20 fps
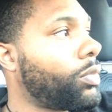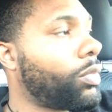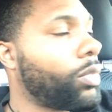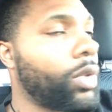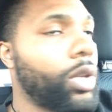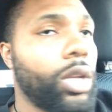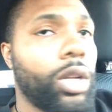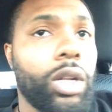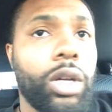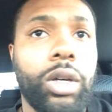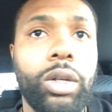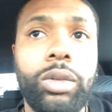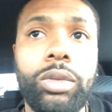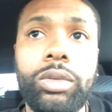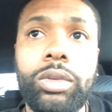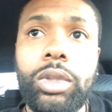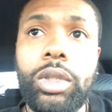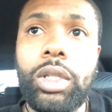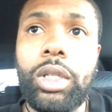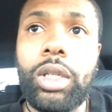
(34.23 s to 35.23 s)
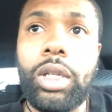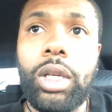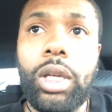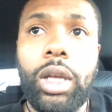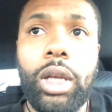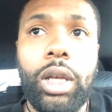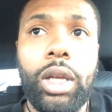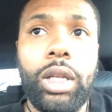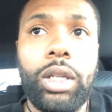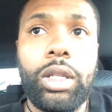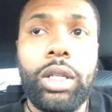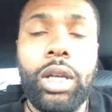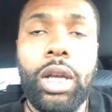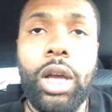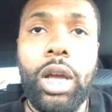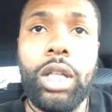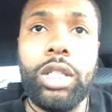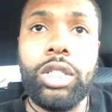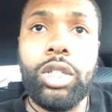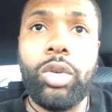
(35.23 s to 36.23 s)
you know, and the
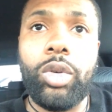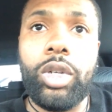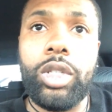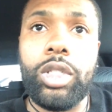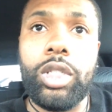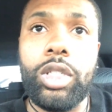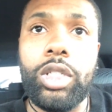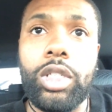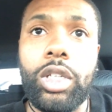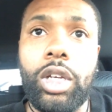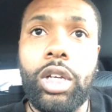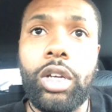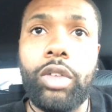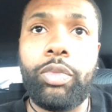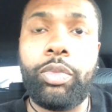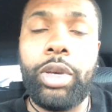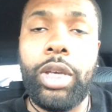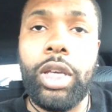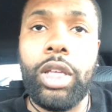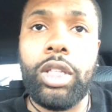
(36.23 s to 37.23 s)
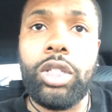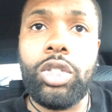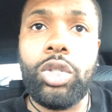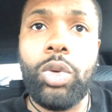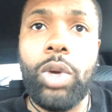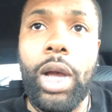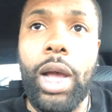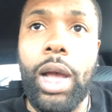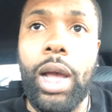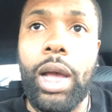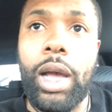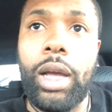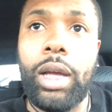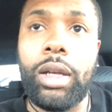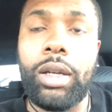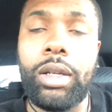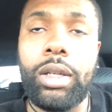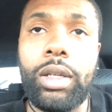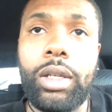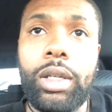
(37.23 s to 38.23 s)
consequences of picking too high
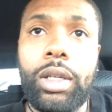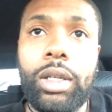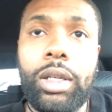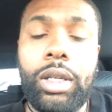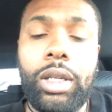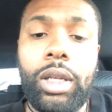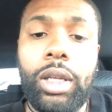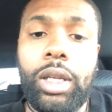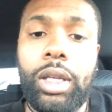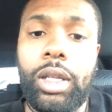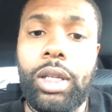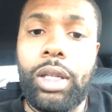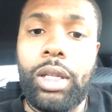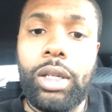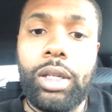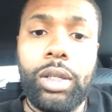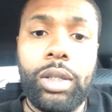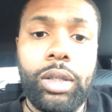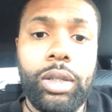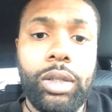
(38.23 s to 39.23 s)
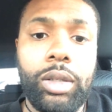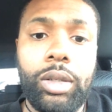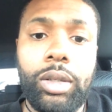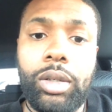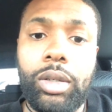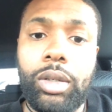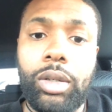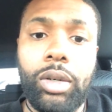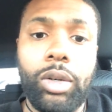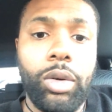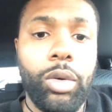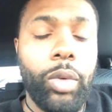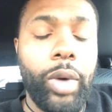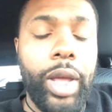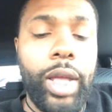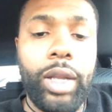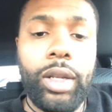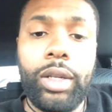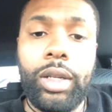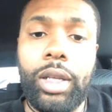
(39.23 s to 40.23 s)
or
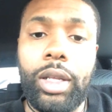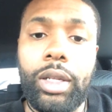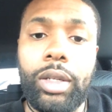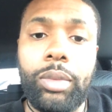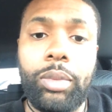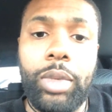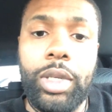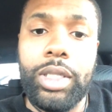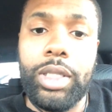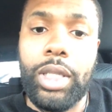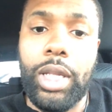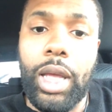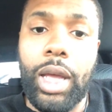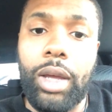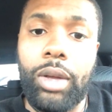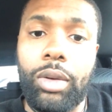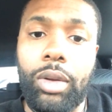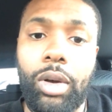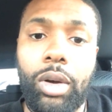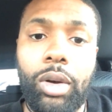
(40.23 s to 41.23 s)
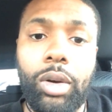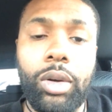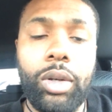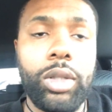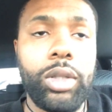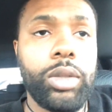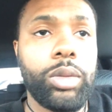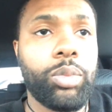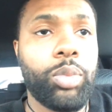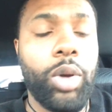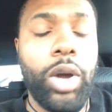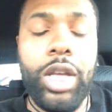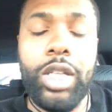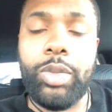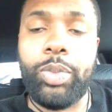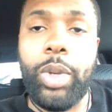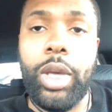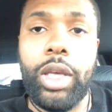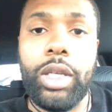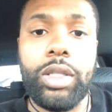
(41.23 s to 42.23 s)
waiting and missing out on
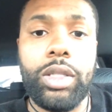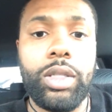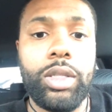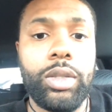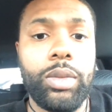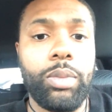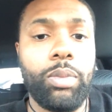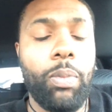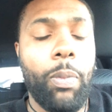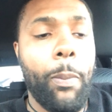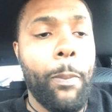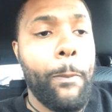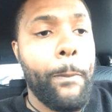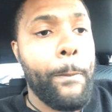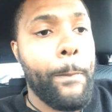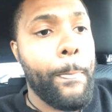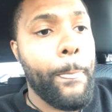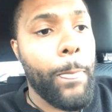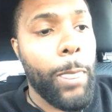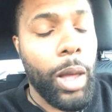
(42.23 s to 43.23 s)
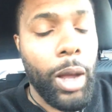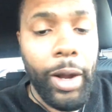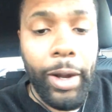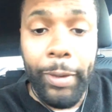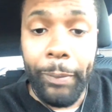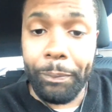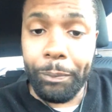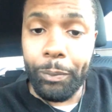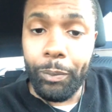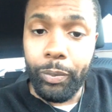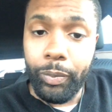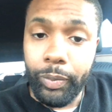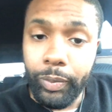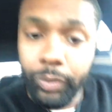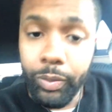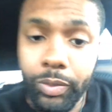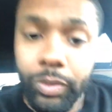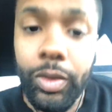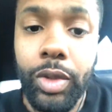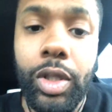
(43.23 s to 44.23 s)
prospects. All right.
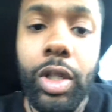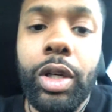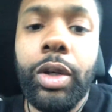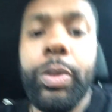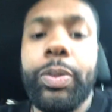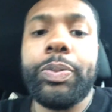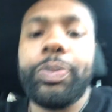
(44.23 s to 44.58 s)
So,